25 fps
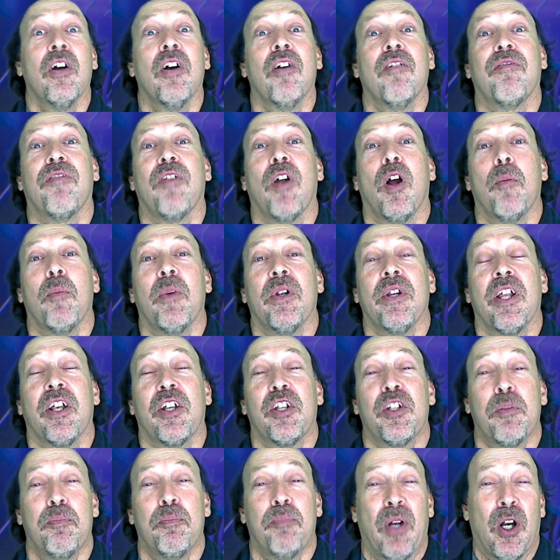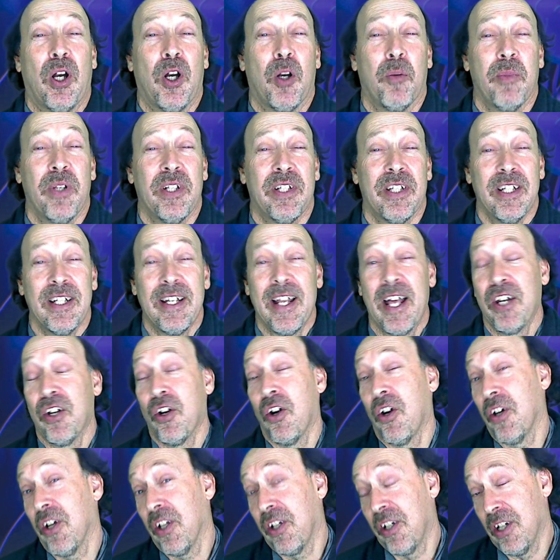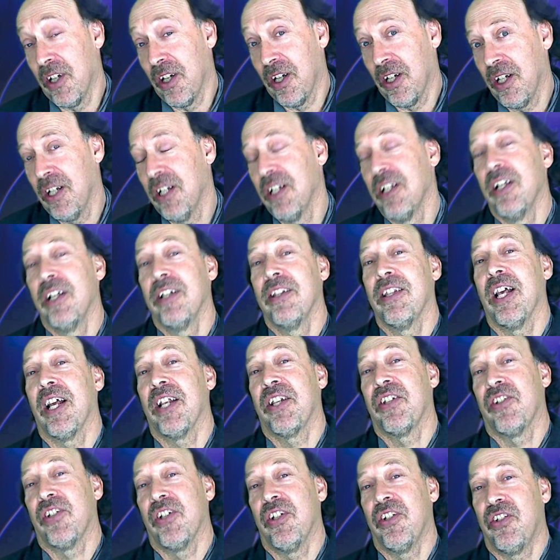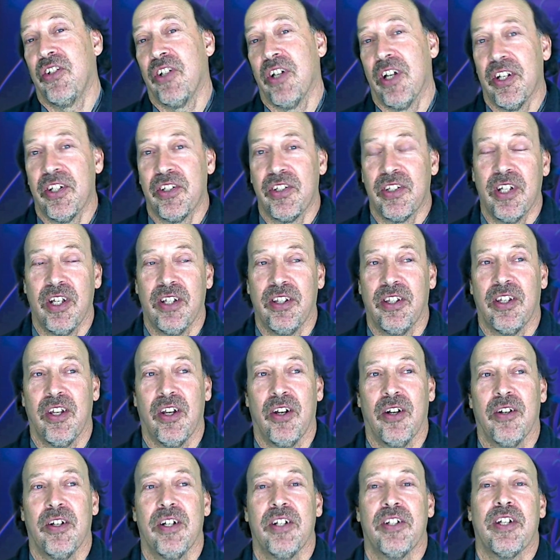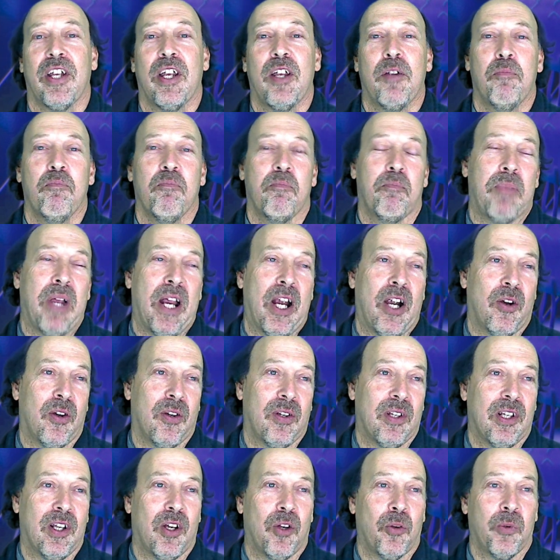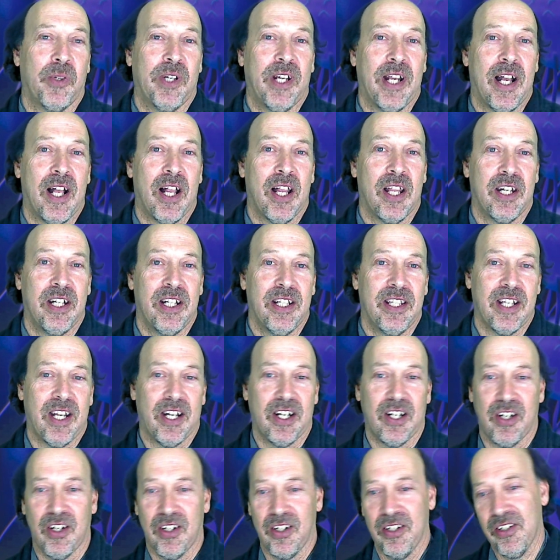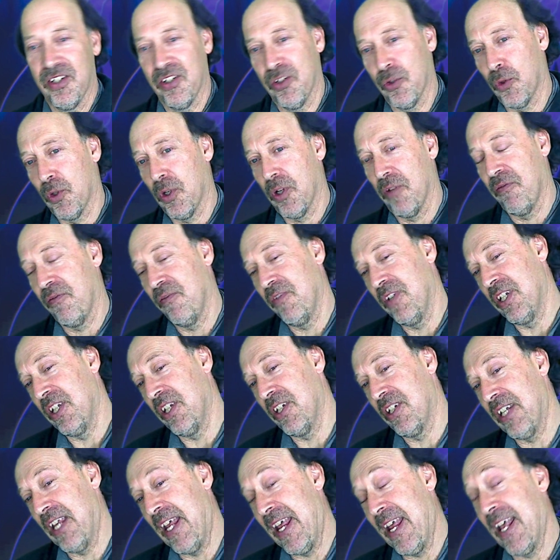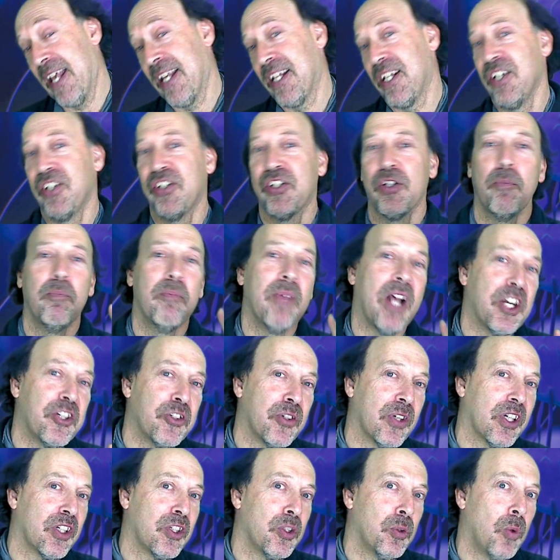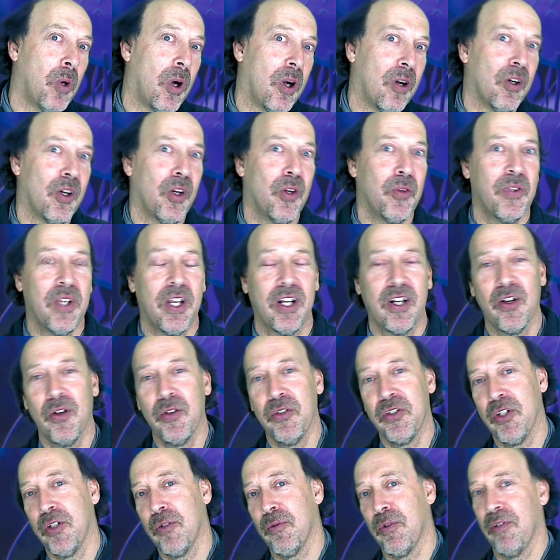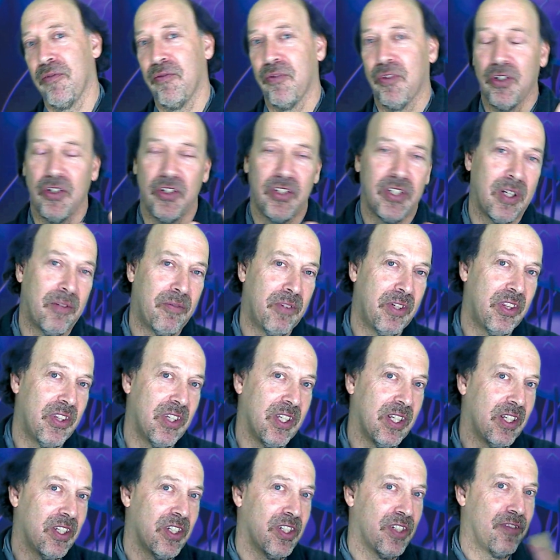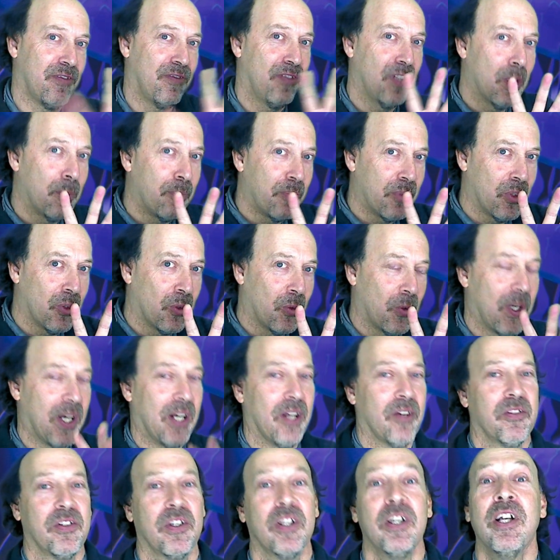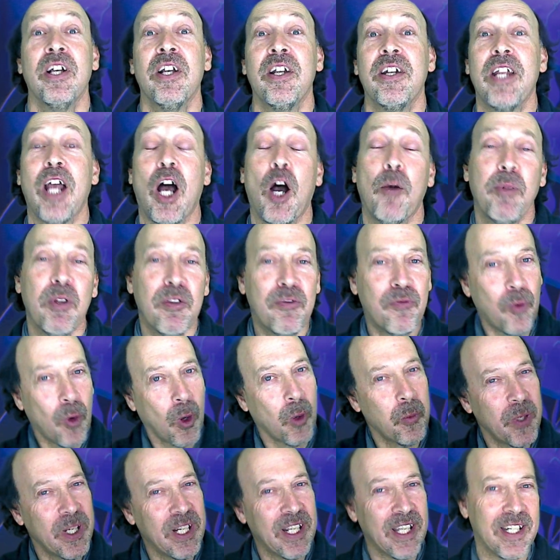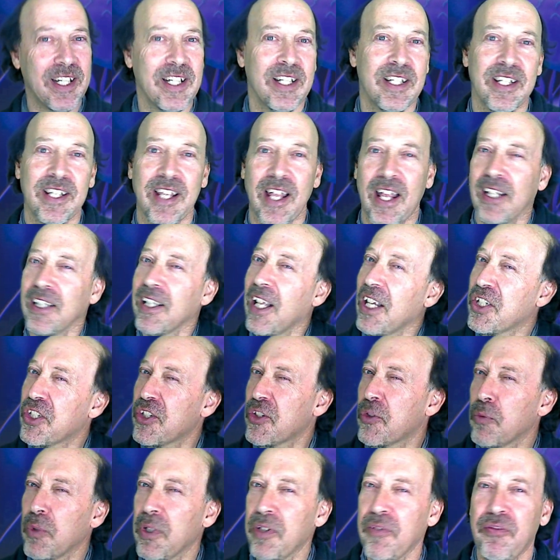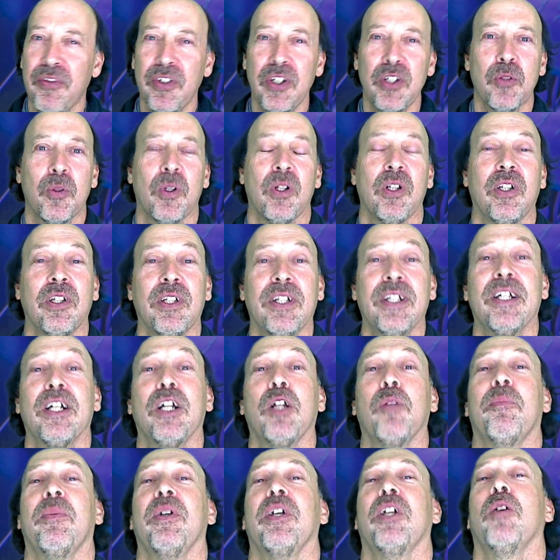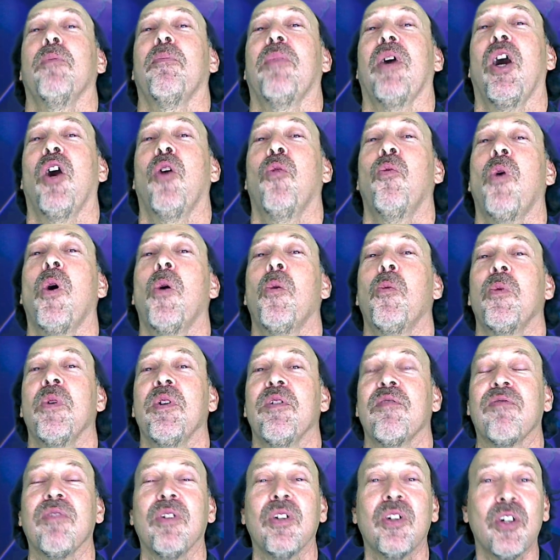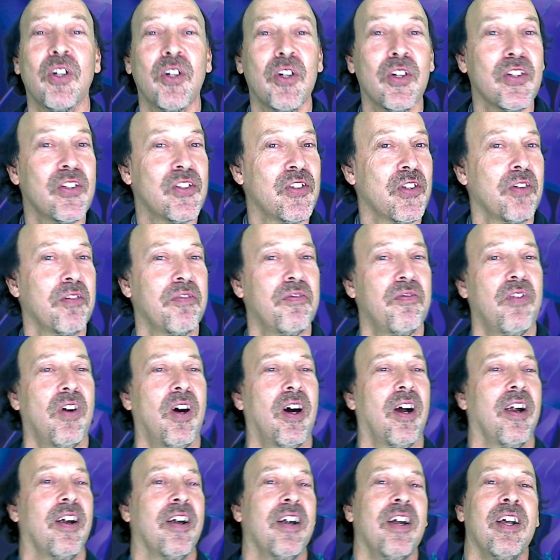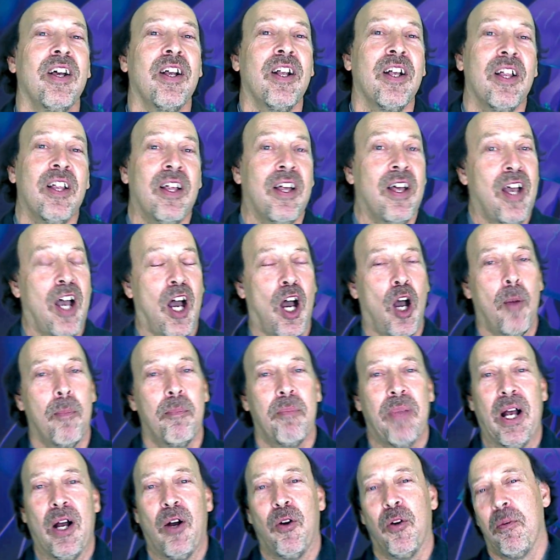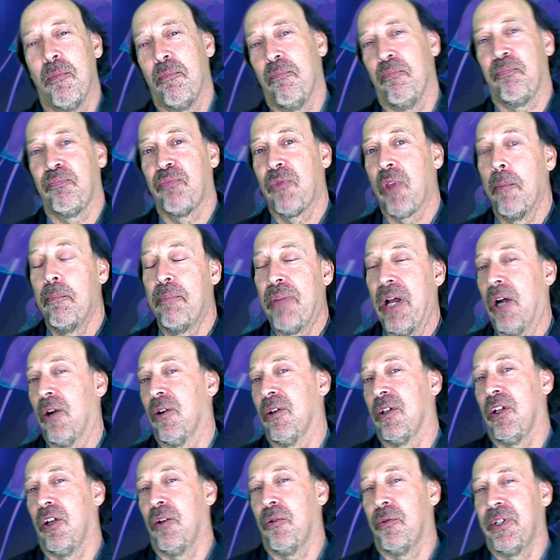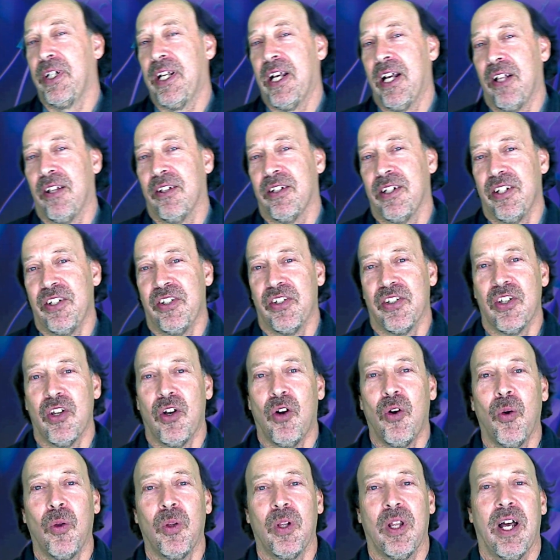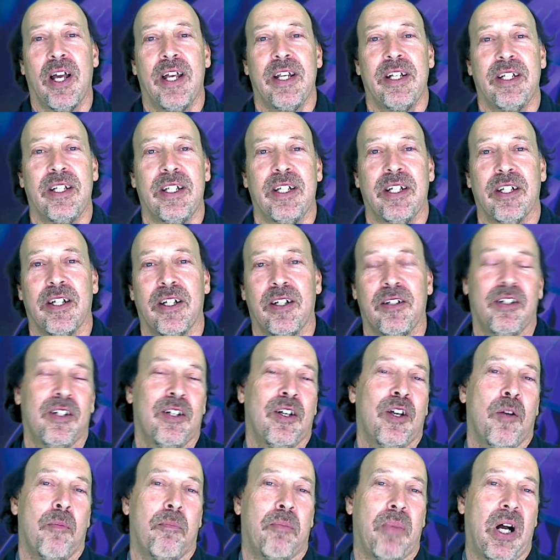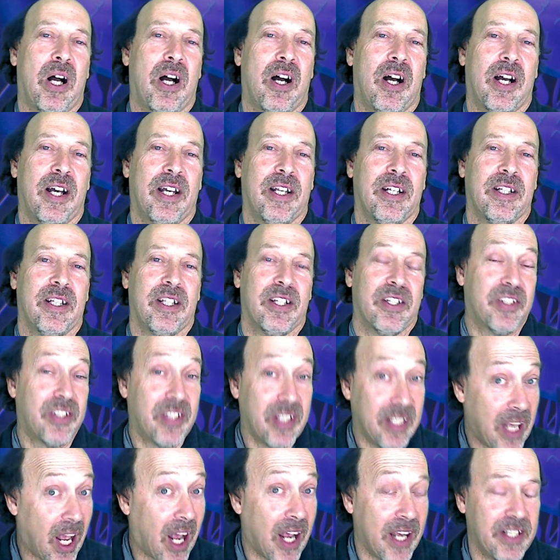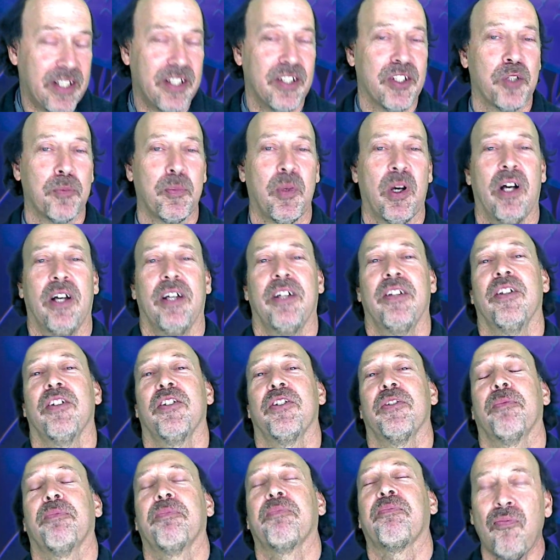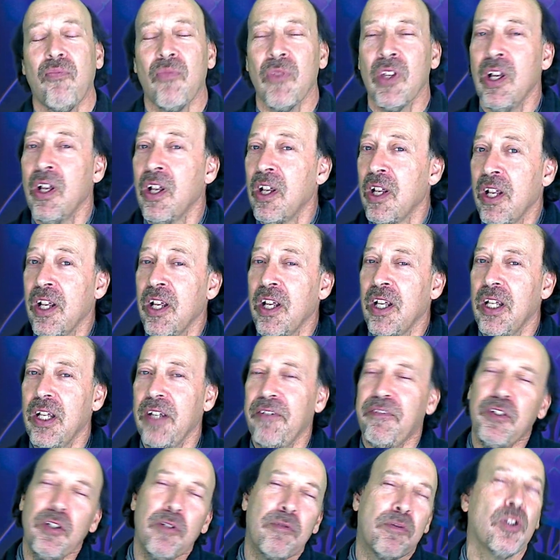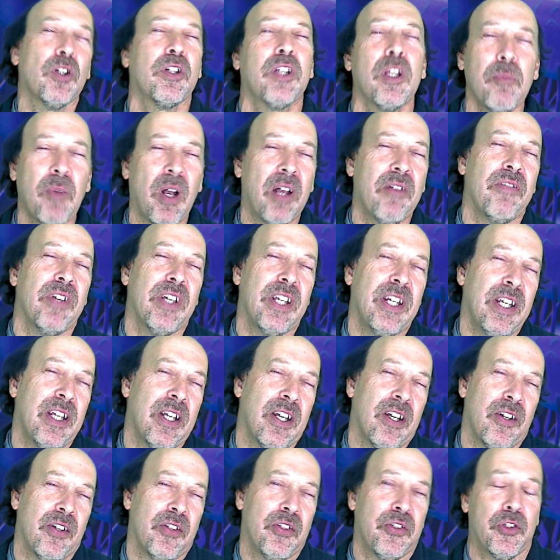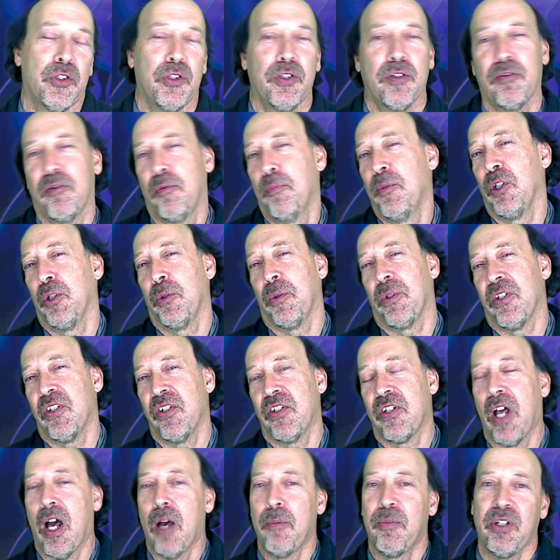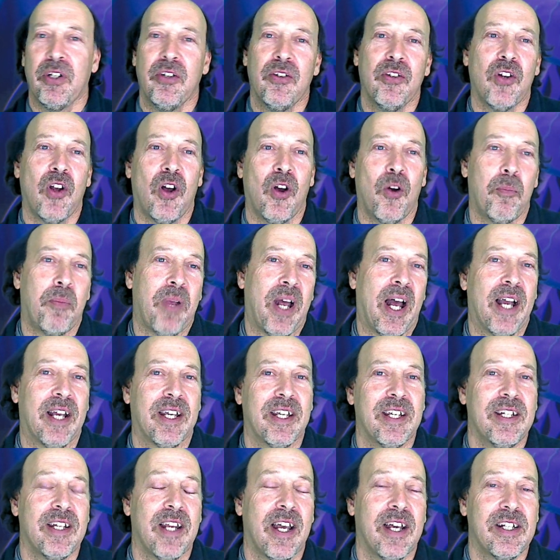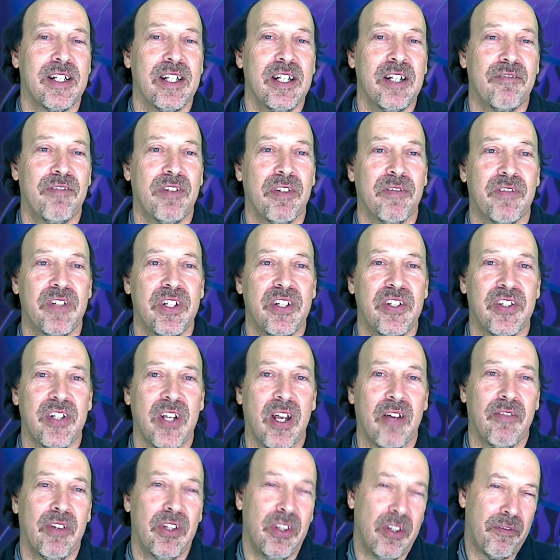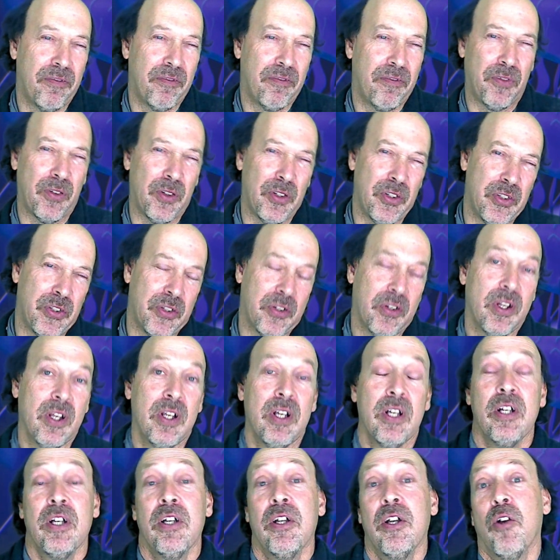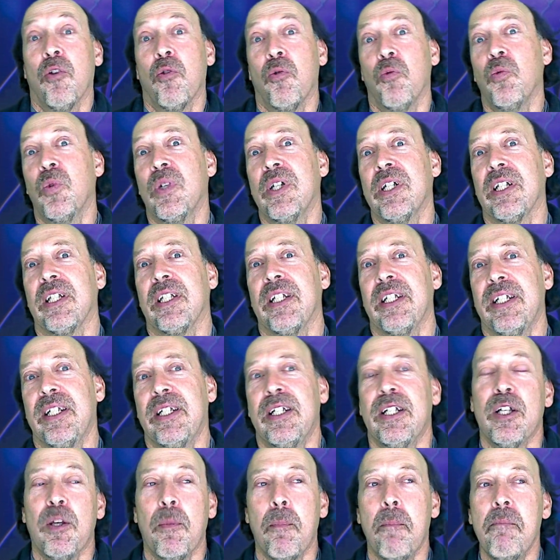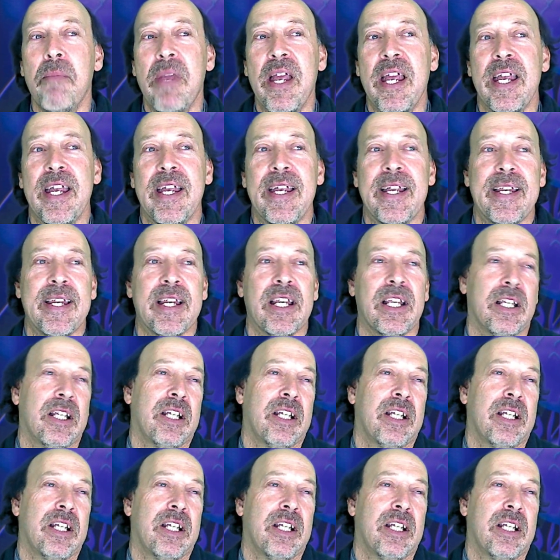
from an experiment in Antarctica that suggests that there is a parallel reality that sort of is anti-symmetric to our own that goes in reverse. Everything is flipped around. Now, before we get into that, let's review a little bit about what we've learned so far about parallel realities and the whole idea behind this, the ideas behind it. If you've looked at my videos or you're familiar with this topic, you know, back in 1957, the first really main